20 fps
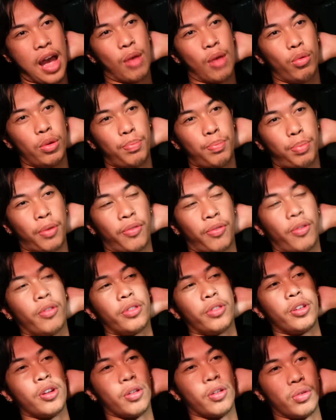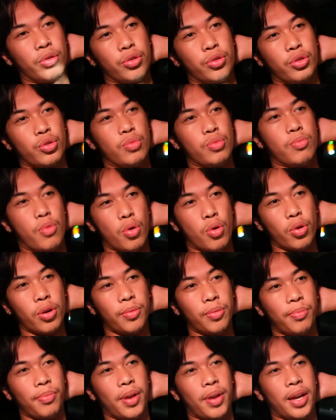I would prefer the other two more,
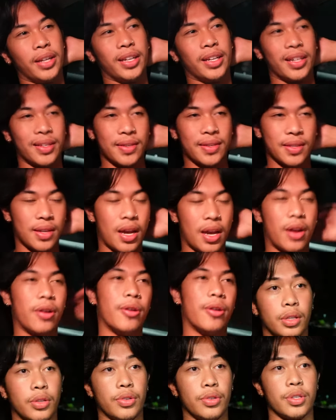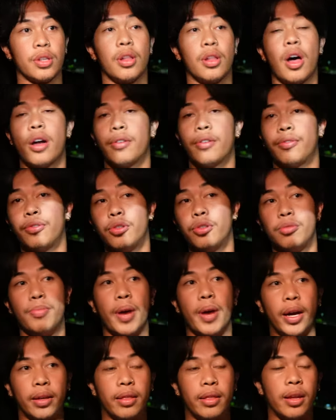I guess. I don't know. There's a lot of food
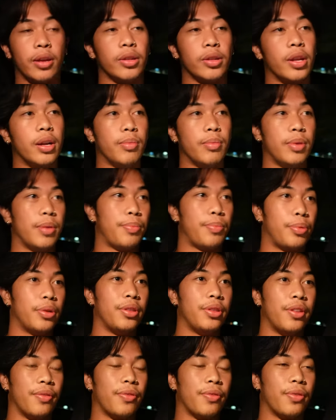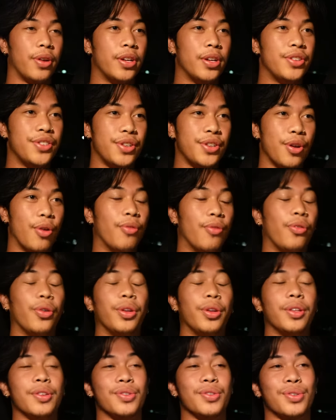back there that I'm gonna put in the fridge.
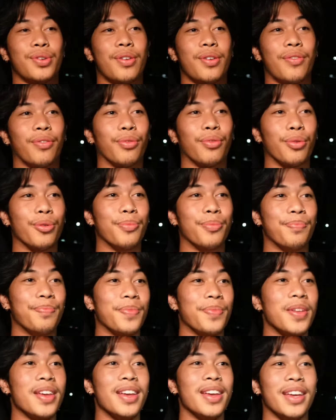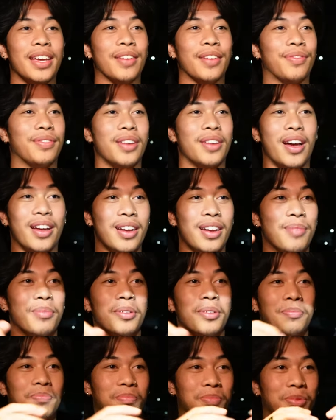Hopefully there's enough room. If not, I'm
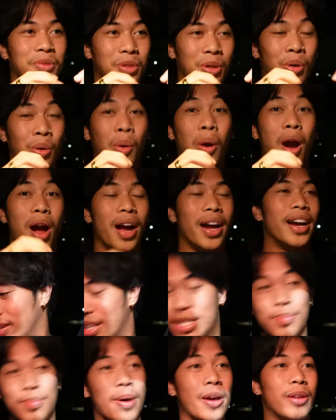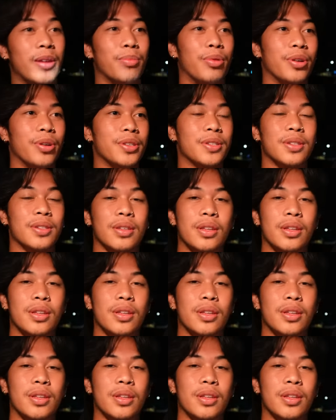gonna cry. That's about it, boys.